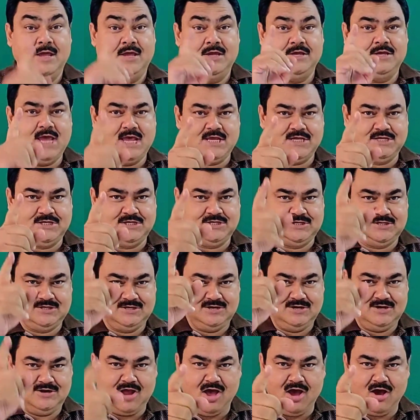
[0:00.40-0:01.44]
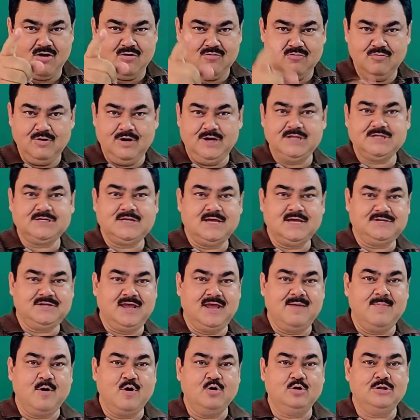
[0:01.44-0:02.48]
Yes, now we'll discuss
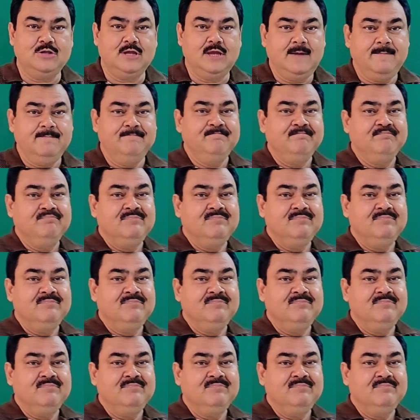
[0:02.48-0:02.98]
about the